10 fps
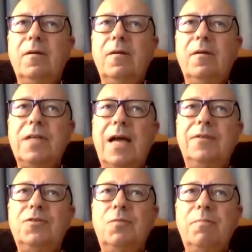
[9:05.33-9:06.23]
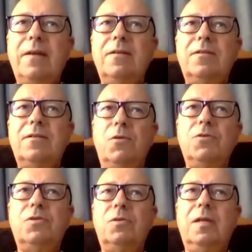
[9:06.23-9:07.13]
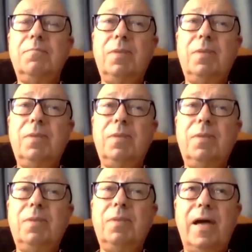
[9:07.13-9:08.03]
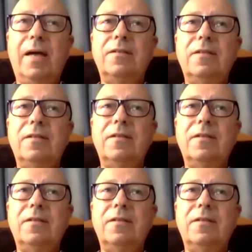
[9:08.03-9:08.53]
which has had a tremendous social and political impact.